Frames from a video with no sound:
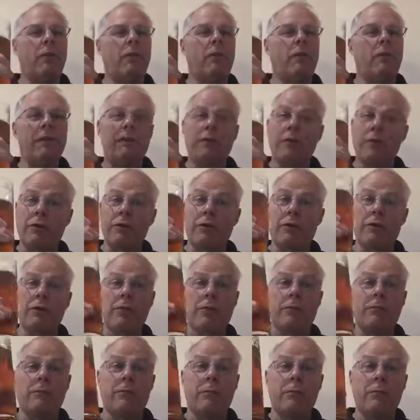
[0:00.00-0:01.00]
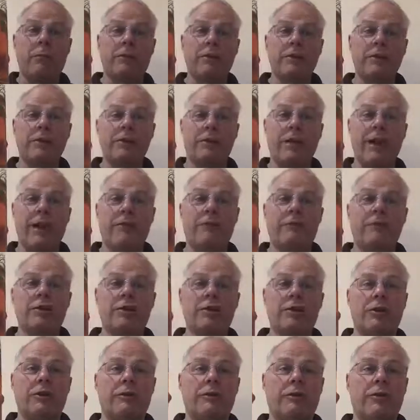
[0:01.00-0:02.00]
We've not got a lot more of this left,
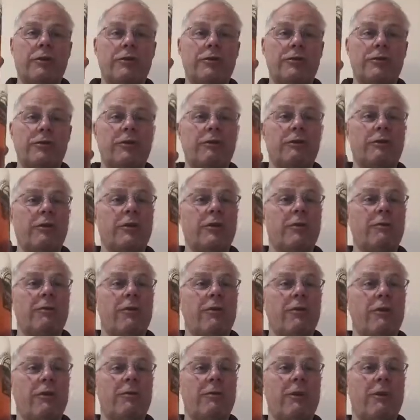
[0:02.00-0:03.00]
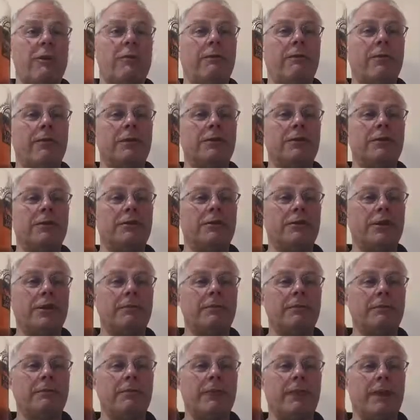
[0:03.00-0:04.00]
so if you do want a polypin of this,
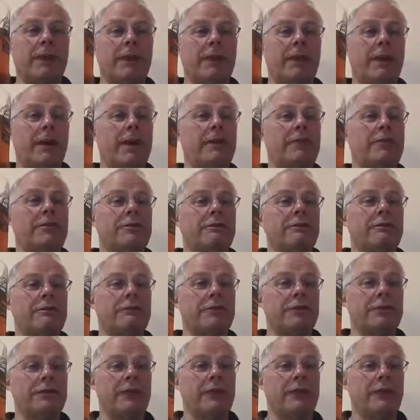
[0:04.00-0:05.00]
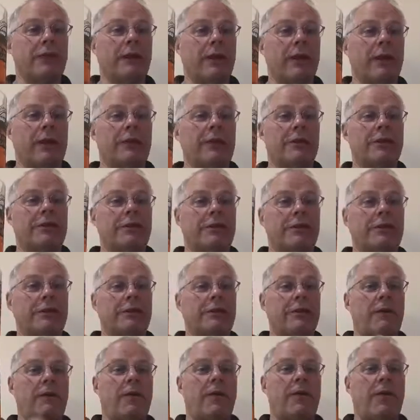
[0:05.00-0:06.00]
get your orders in quickly. So it's
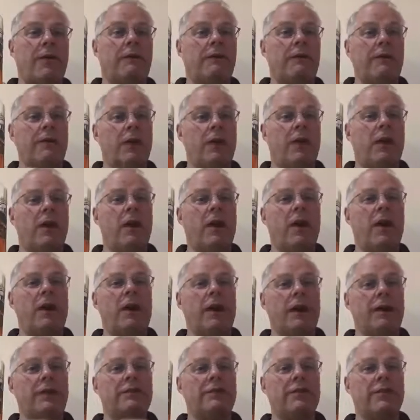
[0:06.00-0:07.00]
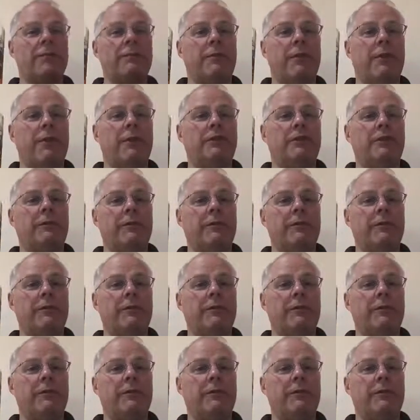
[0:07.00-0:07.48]
5, 9, 18 pints.